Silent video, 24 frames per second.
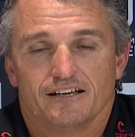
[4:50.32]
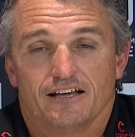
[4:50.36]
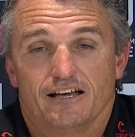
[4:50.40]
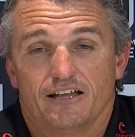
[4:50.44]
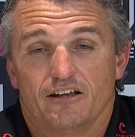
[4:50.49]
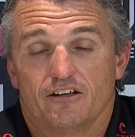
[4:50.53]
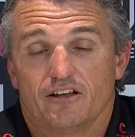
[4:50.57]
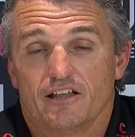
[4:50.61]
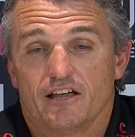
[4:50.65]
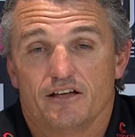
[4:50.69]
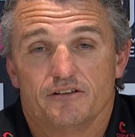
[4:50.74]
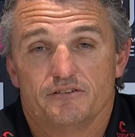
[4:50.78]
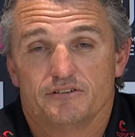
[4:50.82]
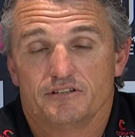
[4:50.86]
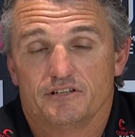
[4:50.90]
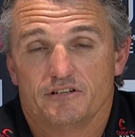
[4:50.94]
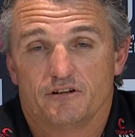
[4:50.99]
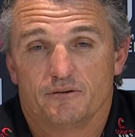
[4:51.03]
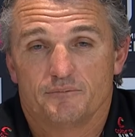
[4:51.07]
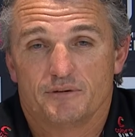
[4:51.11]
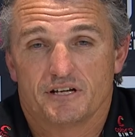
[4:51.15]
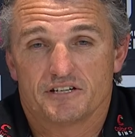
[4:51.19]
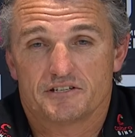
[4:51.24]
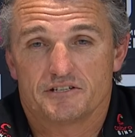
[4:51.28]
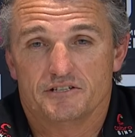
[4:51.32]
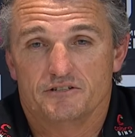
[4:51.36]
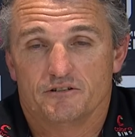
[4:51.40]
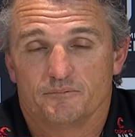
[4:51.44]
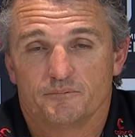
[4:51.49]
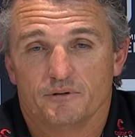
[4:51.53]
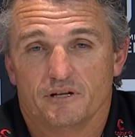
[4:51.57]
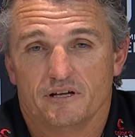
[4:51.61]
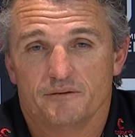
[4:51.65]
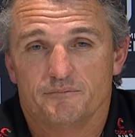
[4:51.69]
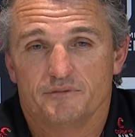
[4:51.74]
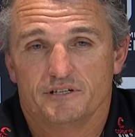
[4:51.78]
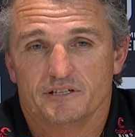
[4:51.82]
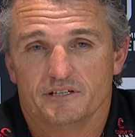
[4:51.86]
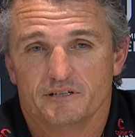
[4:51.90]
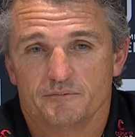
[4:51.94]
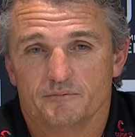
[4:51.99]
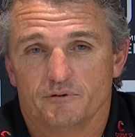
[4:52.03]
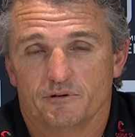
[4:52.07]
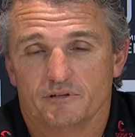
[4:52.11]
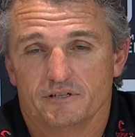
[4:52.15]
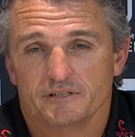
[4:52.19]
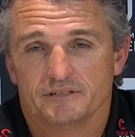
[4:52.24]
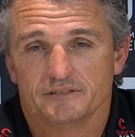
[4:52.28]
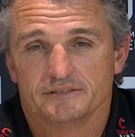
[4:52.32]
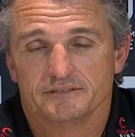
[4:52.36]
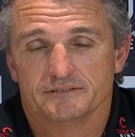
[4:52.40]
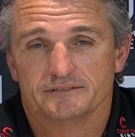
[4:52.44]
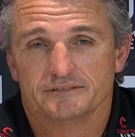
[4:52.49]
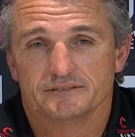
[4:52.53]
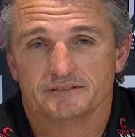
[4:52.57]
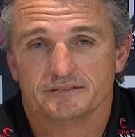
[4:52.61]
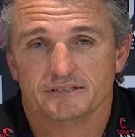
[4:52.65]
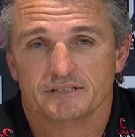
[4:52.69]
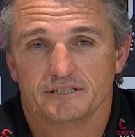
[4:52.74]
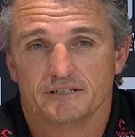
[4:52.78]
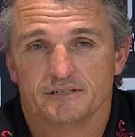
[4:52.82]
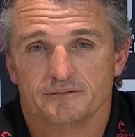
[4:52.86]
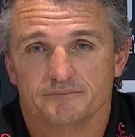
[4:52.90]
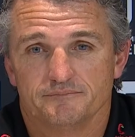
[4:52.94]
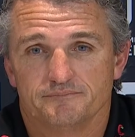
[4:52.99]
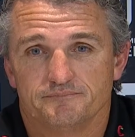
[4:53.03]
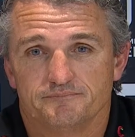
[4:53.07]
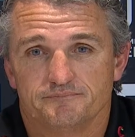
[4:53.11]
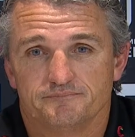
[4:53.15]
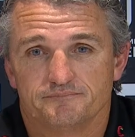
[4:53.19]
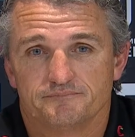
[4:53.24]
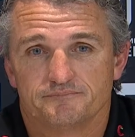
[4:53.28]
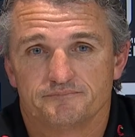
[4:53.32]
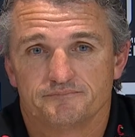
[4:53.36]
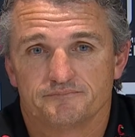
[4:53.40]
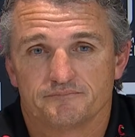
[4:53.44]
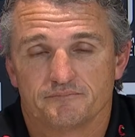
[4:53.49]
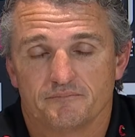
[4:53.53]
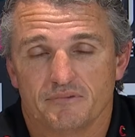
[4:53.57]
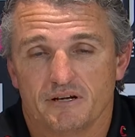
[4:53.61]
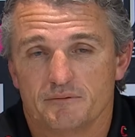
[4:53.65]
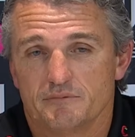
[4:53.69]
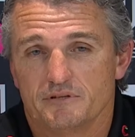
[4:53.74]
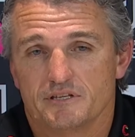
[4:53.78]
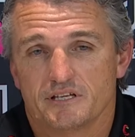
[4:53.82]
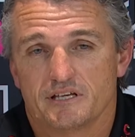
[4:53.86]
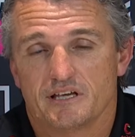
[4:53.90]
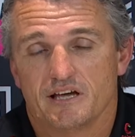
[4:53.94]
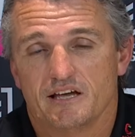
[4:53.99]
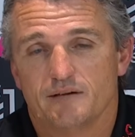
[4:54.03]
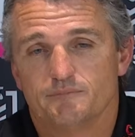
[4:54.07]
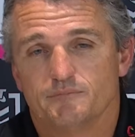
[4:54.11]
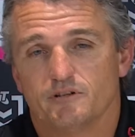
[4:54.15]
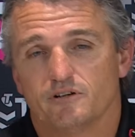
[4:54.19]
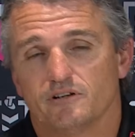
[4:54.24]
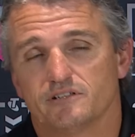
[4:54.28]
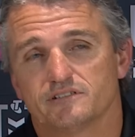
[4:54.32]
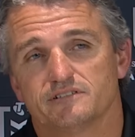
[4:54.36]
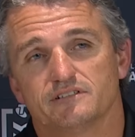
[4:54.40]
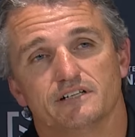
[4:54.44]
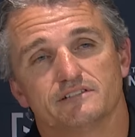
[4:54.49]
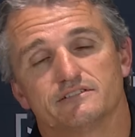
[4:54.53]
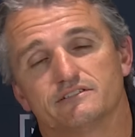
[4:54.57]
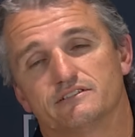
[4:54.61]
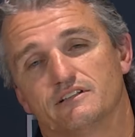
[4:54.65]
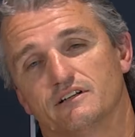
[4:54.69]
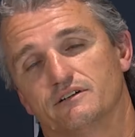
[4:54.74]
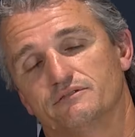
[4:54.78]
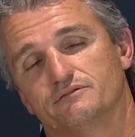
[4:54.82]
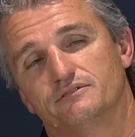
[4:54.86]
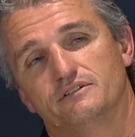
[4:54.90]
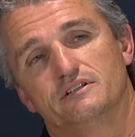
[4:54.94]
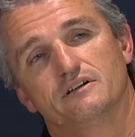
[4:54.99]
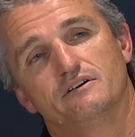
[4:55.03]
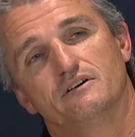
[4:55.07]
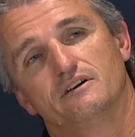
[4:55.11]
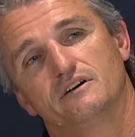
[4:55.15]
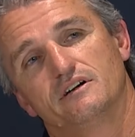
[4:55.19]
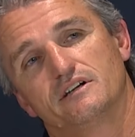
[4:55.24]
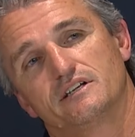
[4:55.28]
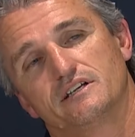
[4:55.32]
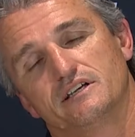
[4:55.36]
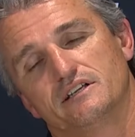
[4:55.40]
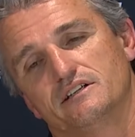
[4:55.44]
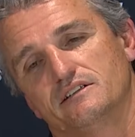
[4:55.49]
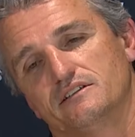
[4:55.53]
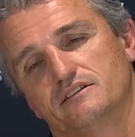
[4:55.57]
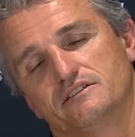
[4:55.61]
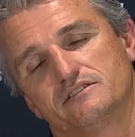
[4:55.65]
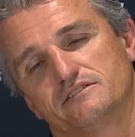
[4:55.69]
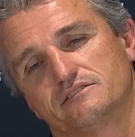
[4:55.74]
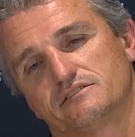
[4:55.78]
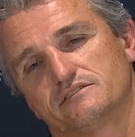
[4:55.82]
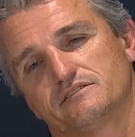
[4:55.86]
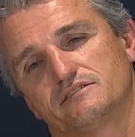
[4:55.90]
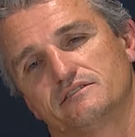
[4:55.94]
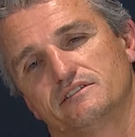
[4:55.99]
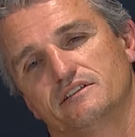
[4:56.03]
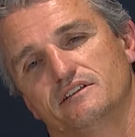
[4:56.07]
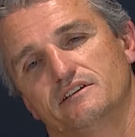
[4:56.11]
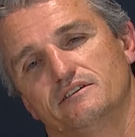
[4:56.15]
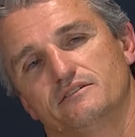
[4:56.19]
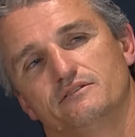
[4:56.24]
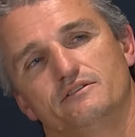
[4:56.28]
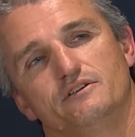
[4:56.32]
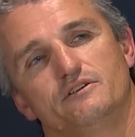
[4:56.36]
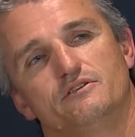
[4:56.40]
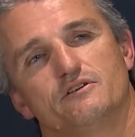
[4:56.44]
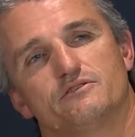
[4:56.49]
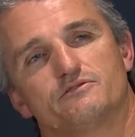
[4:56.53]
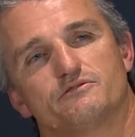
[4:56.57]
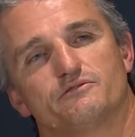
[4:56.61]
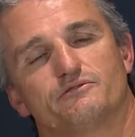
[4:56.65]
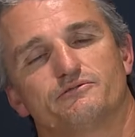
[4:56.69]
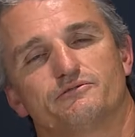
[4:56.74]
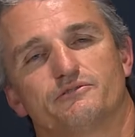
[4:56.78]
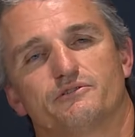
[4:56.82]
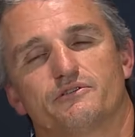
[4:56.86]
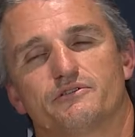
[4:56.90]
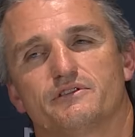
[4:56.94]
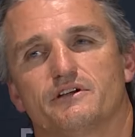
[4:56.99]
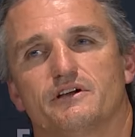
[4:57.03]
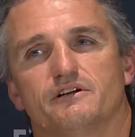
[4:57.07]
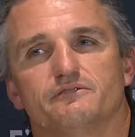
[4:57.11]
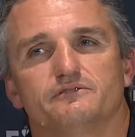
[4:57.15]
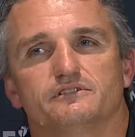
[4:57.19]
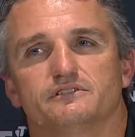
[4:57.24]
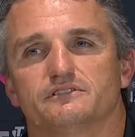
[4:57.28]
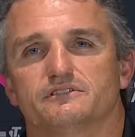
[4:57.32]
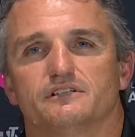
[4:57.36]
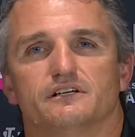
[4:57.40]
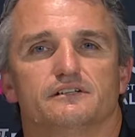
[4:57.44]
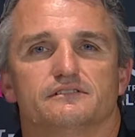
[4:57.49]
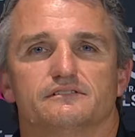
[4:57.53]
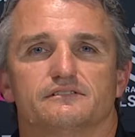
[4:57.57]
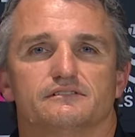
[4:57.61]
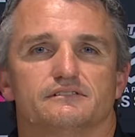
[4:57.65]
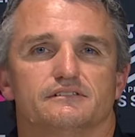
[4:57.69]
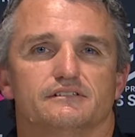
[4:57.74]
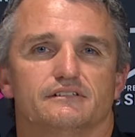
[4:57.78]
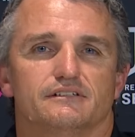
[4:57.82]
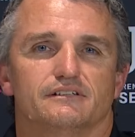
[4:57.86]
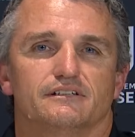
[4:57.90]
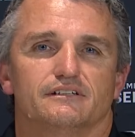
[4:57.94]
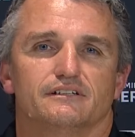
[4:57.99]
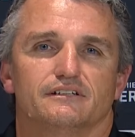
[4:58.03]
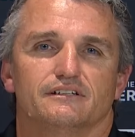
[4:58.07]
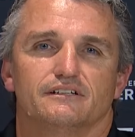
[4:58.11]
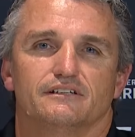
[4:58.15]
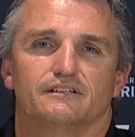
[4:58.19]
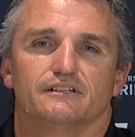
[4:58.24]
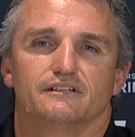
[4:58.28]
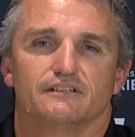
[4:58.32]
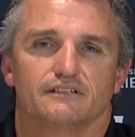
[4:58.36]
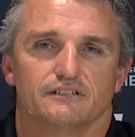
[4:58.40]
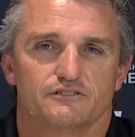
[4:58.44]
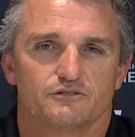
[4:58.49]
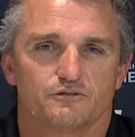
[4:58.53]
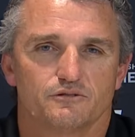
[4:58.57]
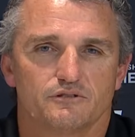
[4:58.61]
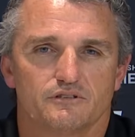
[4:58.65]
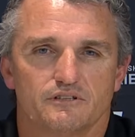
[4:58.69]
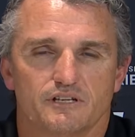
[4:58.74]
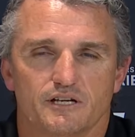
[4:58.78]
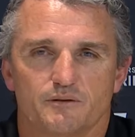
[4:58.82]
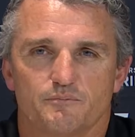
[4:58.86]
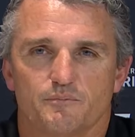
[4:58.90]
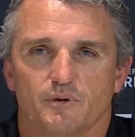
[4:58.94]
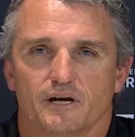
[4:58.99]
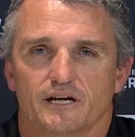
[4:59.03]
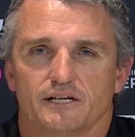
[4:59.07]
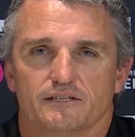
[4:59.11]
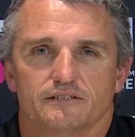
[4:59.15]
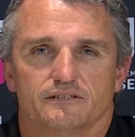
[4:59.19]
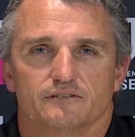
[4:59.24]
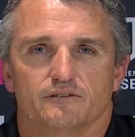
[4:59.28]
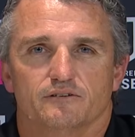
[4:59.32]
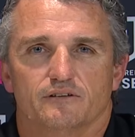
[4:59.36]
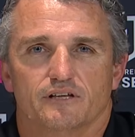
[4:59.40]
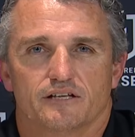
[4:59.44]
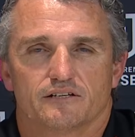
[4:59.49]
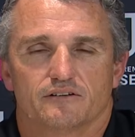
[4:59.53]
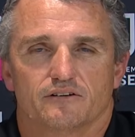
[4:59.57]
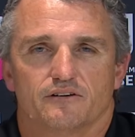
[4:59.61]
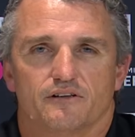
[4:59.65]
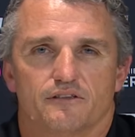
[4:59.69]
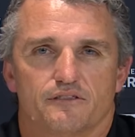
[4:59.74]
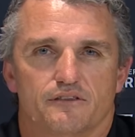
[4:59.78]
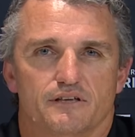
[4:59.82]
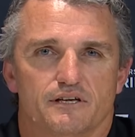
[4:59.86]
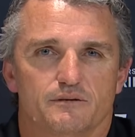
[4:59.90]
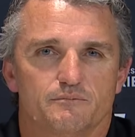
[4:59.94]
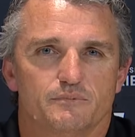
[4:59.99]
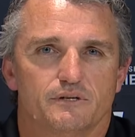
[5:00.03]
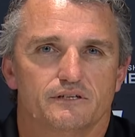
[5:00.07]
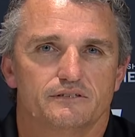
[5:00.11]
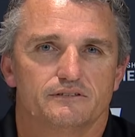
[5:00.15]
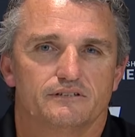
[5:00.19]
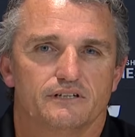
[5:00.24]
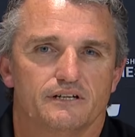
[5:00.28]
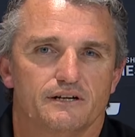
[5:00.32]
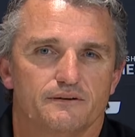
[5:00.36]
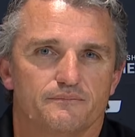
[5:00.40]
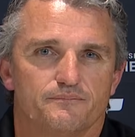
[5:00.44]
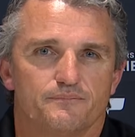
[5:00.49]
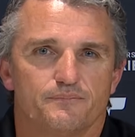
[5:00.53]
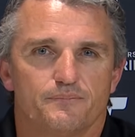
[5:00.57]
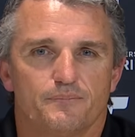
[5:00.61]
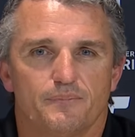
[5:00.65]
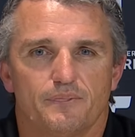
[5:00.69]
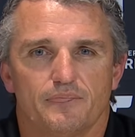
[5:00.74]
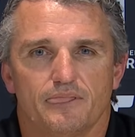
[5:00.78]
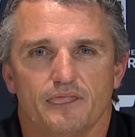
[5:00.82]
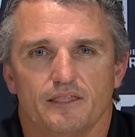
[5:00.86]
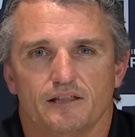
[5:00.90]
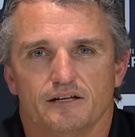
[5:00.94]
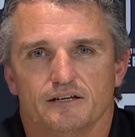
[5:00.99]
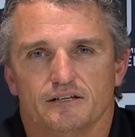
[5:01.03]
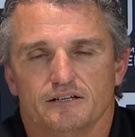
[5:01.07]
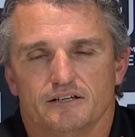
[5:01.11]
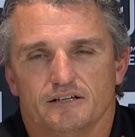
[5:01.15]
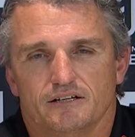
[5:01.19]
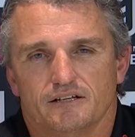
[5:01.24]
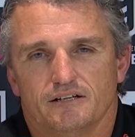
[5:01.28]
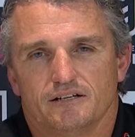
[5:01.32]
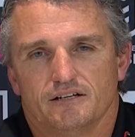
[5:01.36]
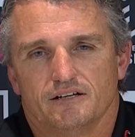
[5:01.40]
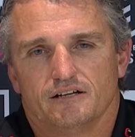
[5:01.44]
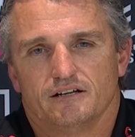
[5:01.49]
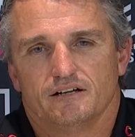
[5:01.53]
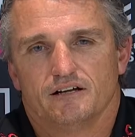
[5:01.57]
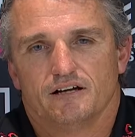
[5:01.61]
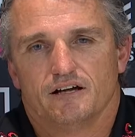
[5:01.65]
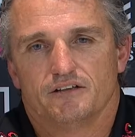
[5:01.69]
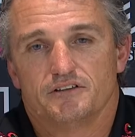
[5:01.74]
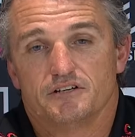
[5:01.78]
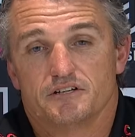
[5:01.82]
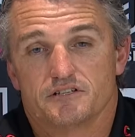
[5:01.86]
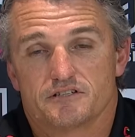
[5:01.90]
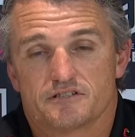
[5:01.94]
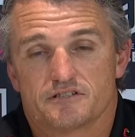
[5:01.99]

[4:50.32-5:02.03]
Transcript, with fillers: and I don't you know I'm actually not blaming anybody. Um, maybe the game likes that stuff. You know I get it. It's you know you guys all froth over it, so it's it's good clickbait and all that kind of thing. But um, I think